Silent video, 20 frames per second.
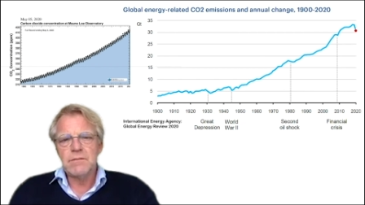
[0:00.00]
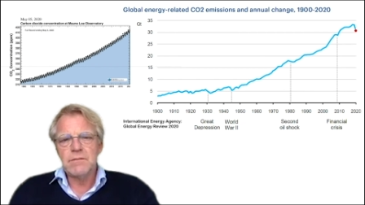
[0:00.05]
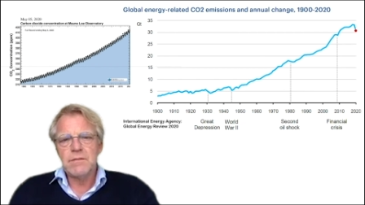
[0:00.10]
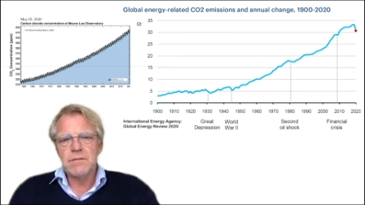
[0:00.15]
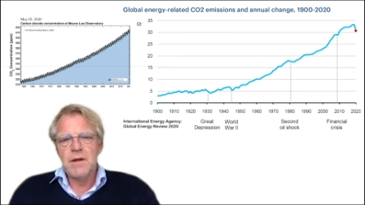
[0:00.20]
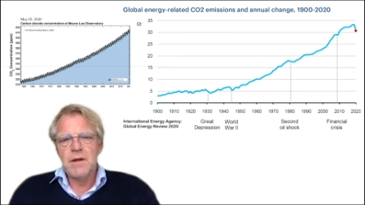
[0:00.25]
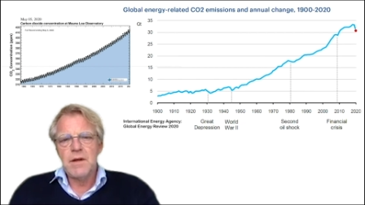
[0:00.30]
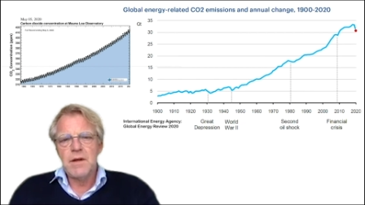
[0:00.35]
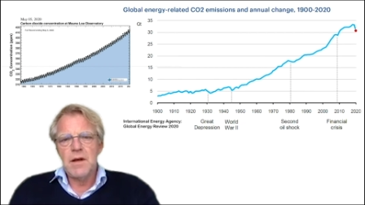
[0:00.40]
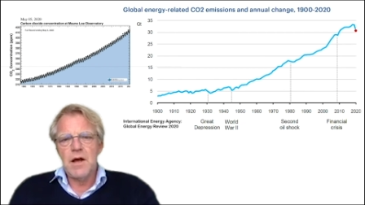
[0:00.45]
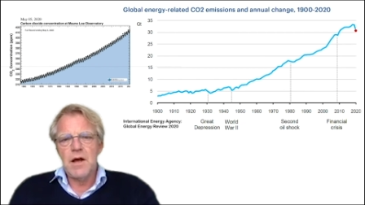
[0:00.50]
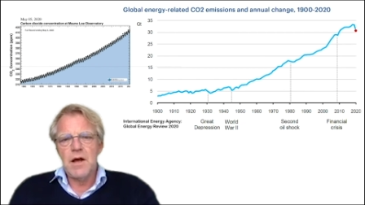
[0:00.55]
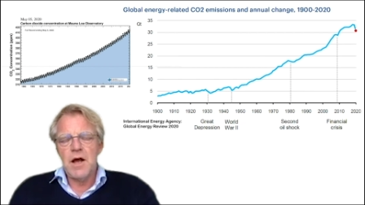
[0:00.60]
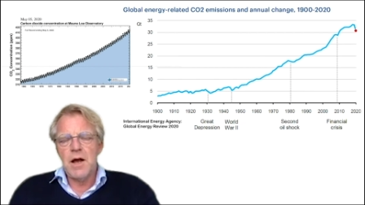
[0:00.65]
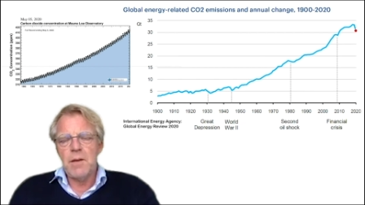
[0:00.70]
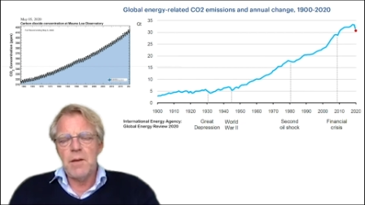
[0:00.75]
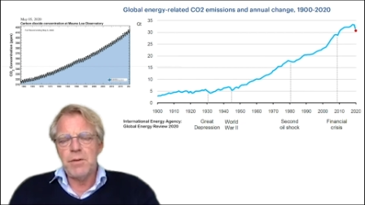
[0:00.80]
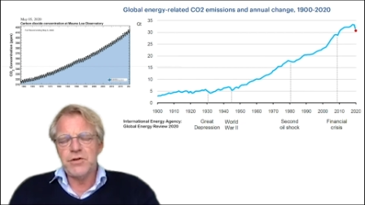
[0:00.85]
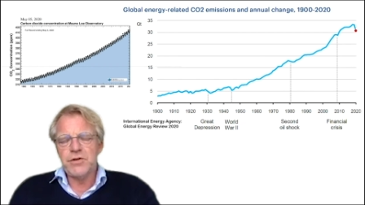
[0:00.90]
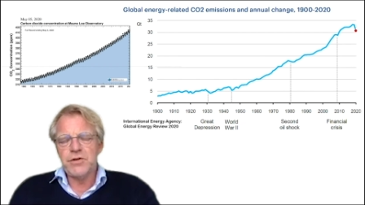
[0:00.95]
Uh,
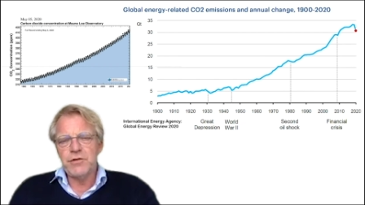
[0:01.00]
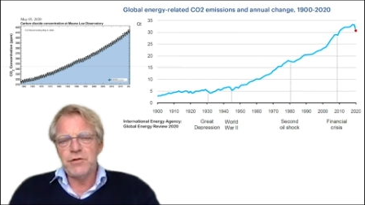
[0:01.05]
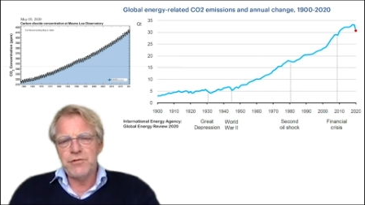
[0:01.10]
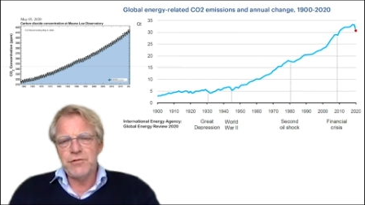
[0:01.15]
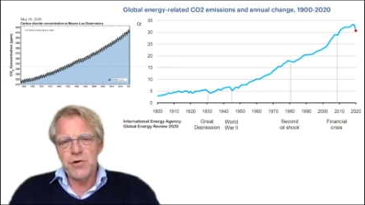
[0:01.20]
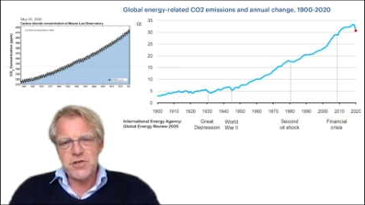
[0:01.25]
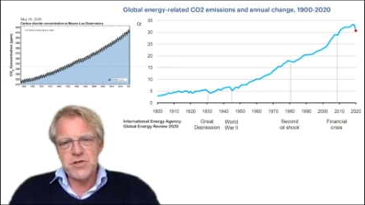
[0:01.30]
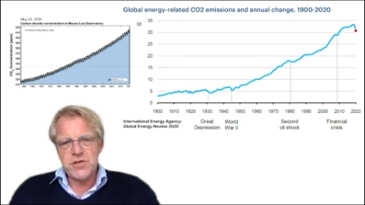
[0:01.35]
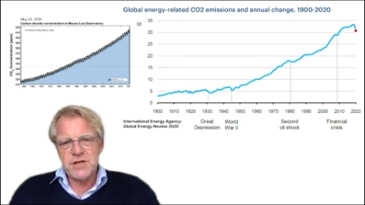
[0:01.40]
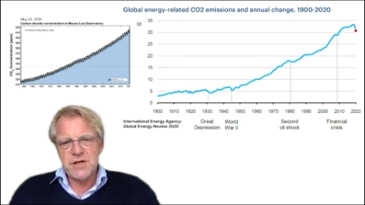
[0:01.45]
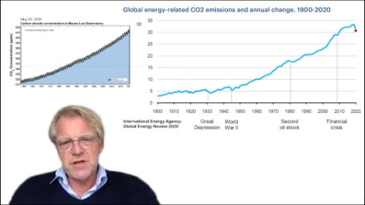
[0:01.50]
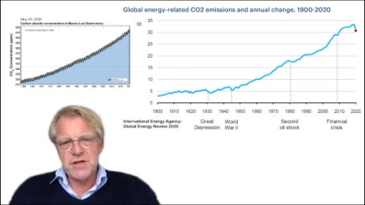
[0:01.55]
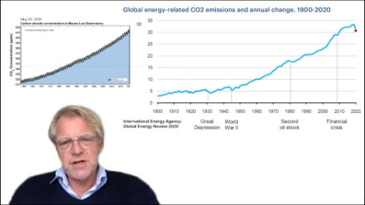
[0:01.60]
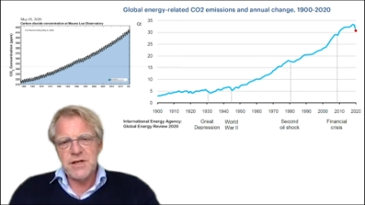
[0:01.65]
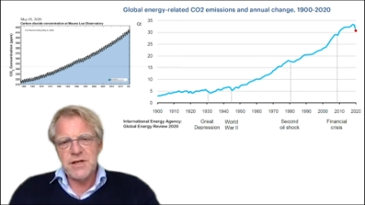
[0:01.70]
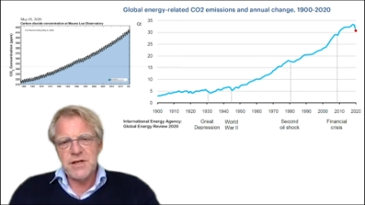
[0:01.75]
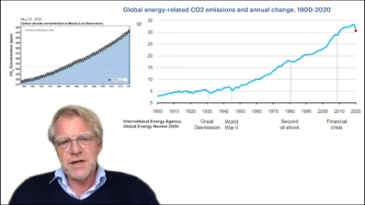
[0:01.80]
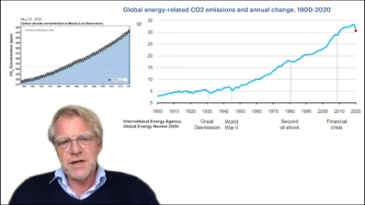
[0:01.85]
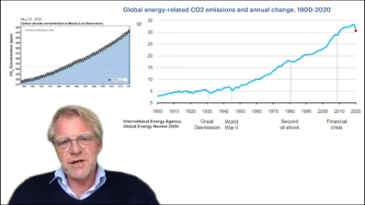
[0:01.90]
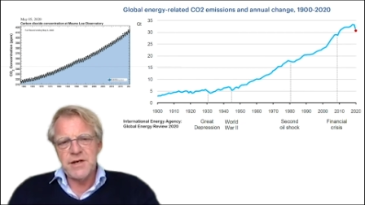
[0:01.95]
but
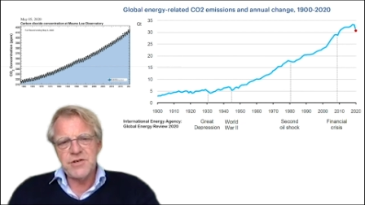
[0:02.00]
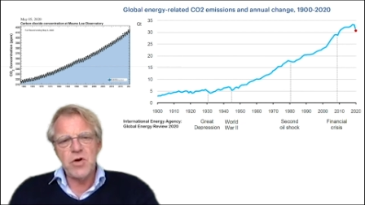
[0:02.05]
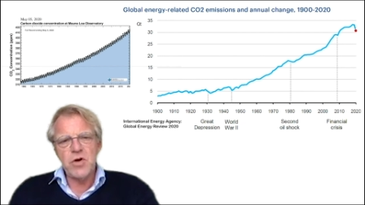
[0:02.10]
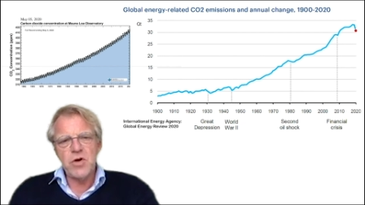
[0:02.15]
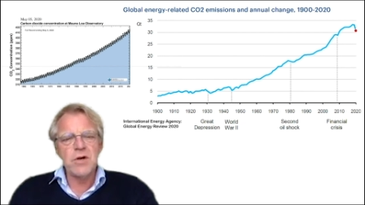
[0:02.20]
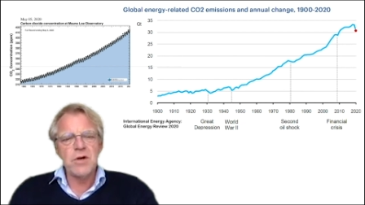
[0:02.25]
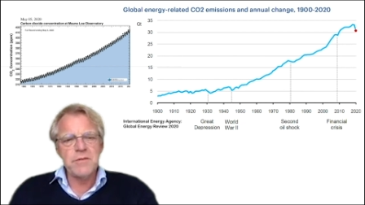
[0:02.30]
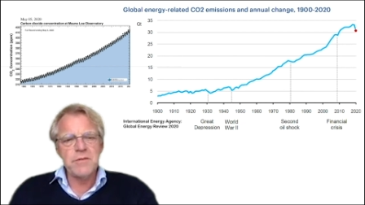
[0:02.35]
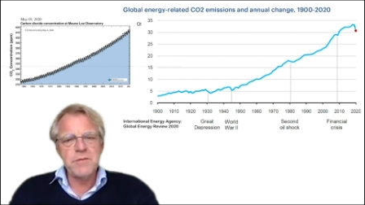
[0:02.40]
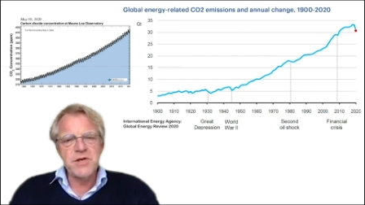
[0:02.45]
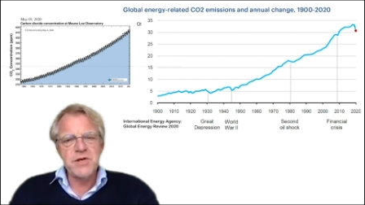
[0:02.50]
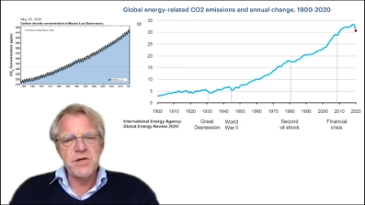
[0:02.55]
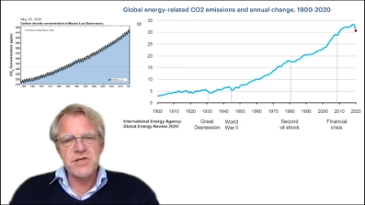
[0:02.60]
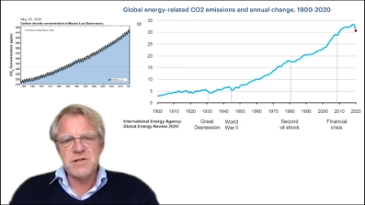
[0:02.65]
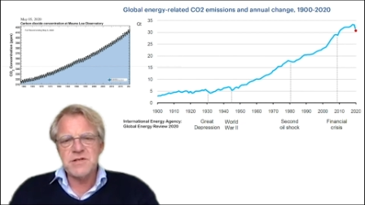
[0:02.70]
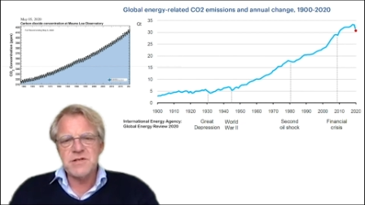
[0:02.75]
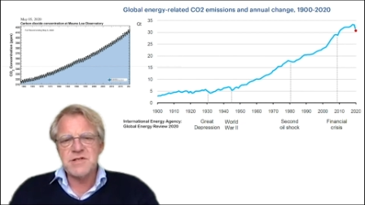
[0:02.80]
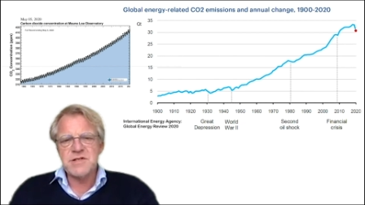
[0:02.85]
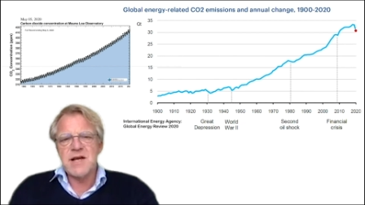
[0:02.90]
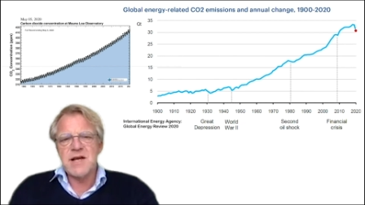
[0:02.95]
unfortunately, in the total
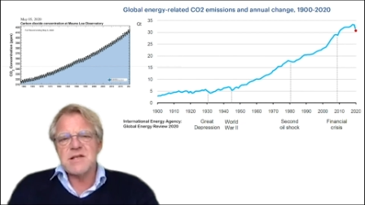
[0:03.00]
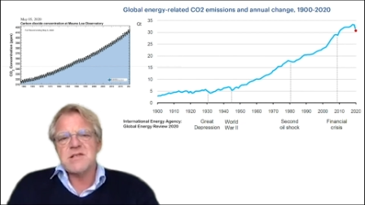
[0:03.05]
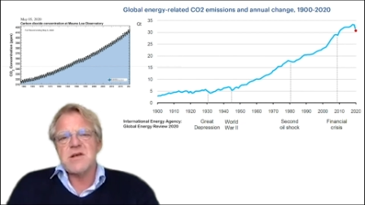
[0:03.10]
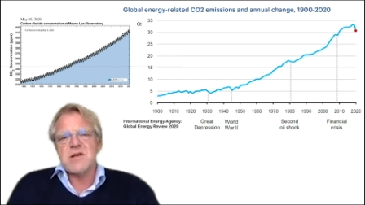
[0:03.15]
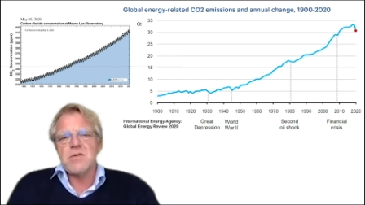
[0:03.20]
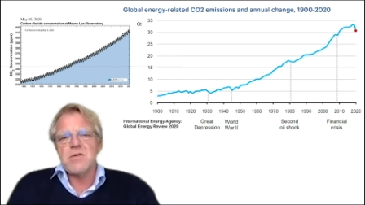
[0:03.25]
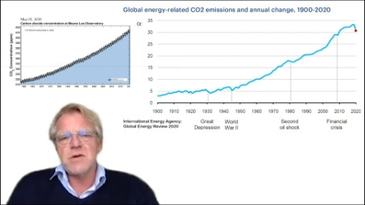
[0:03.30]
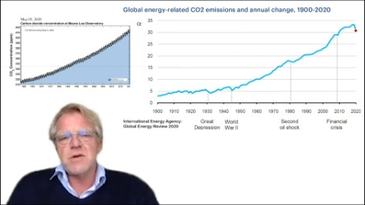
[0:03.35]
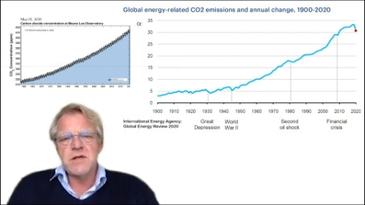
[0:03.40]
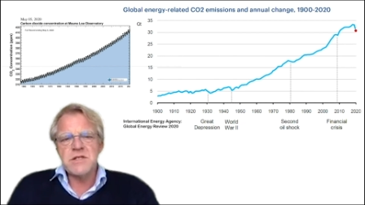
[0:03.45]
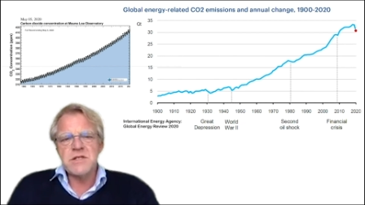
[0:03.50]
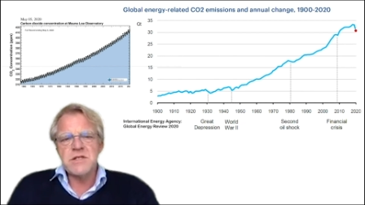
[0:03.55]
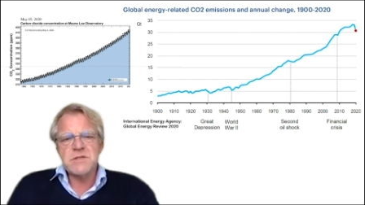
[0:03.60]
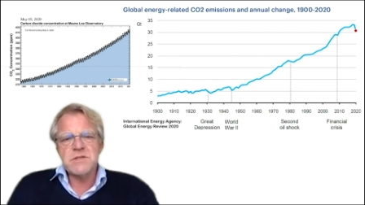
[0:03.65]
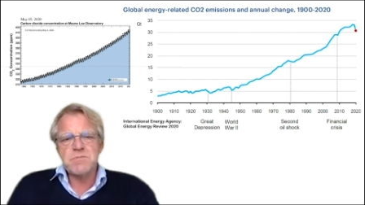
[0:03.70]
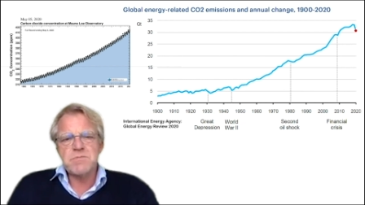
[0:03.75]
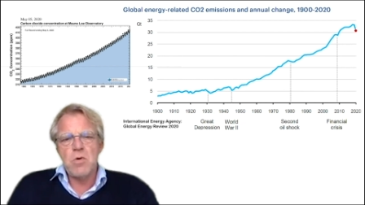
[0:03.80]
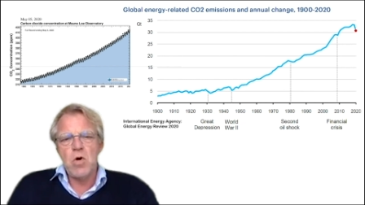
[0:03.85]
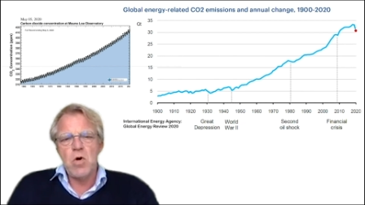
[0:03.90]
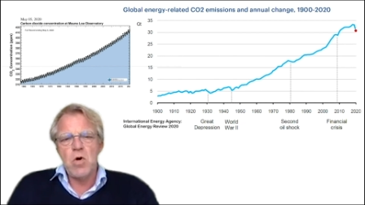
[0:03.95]
emissions, that's only a
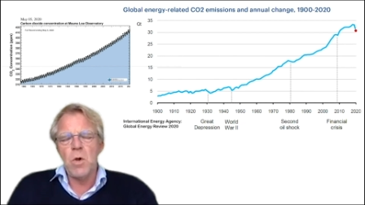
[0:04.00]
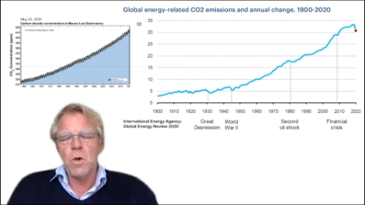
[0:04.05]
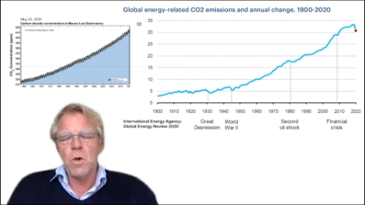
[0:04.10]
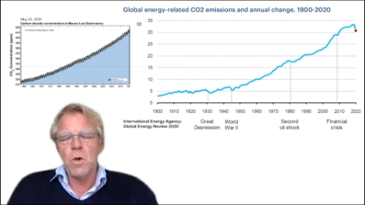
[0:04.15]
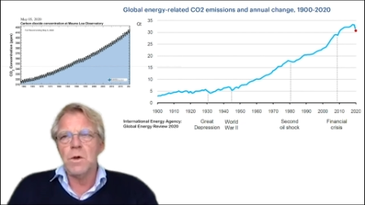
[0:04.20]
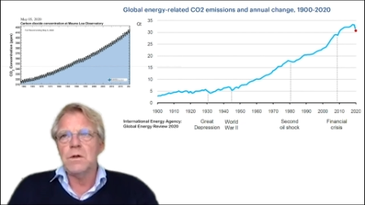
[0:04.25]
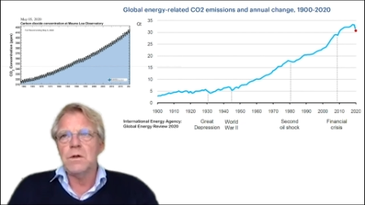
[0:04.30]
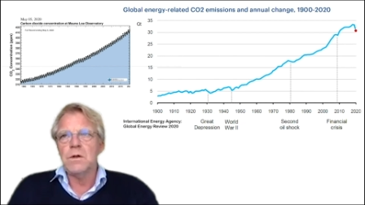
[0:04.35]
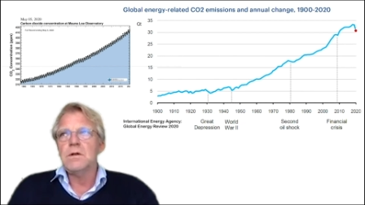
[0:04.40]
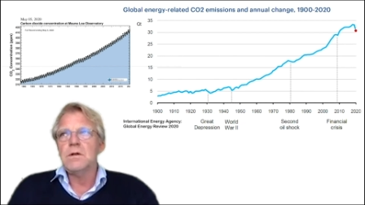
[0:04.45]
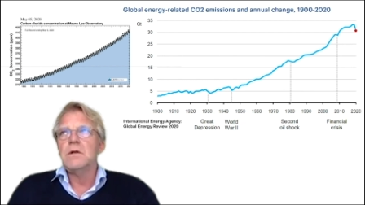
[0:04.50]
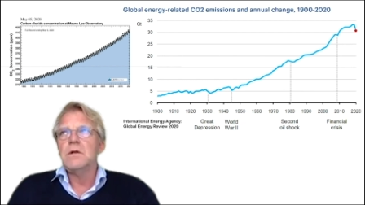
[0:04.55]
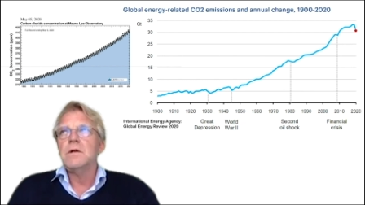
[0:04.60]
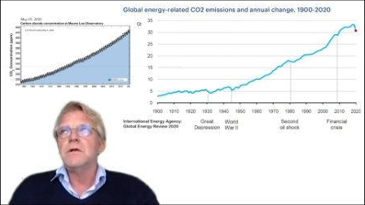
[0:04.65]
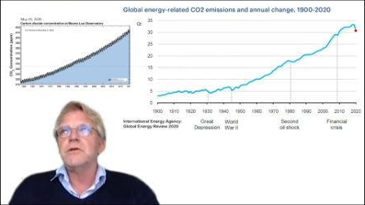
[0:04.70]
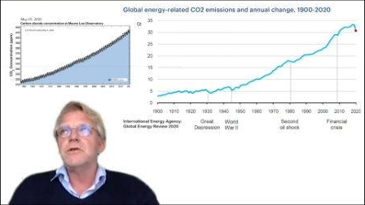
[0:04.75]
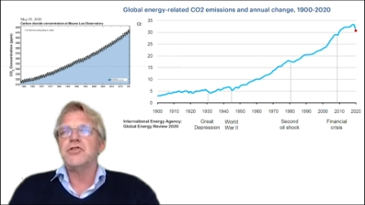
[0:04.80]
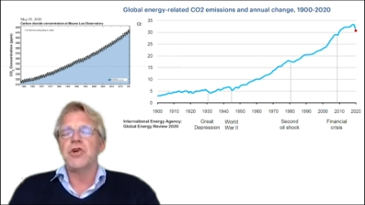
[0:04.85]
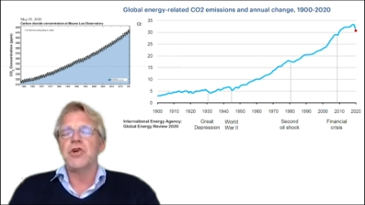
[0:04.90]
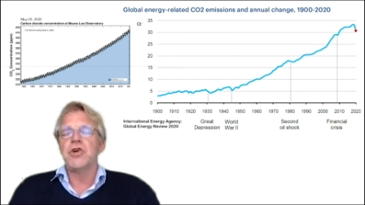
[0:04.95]
small
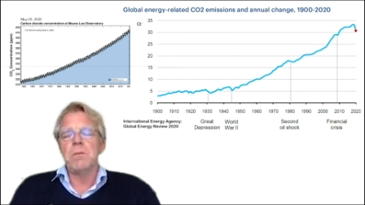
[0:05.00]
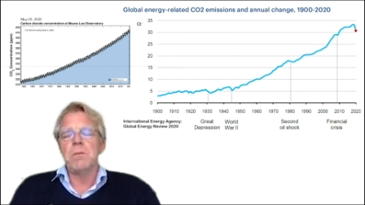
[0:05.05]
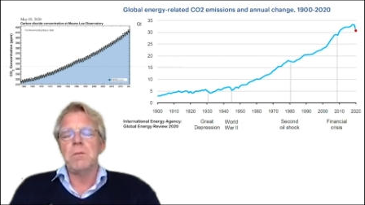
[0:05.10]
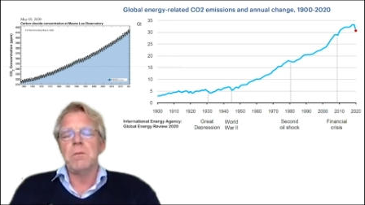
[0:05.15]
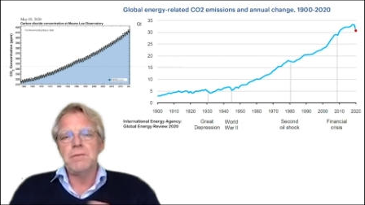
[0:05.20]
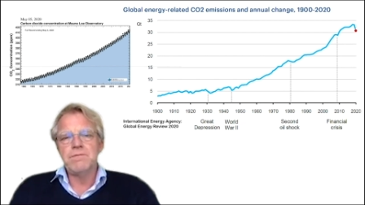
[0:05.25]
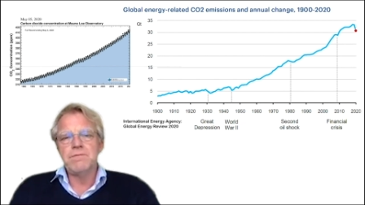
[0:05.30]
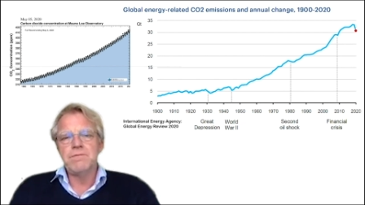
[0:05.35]
drop.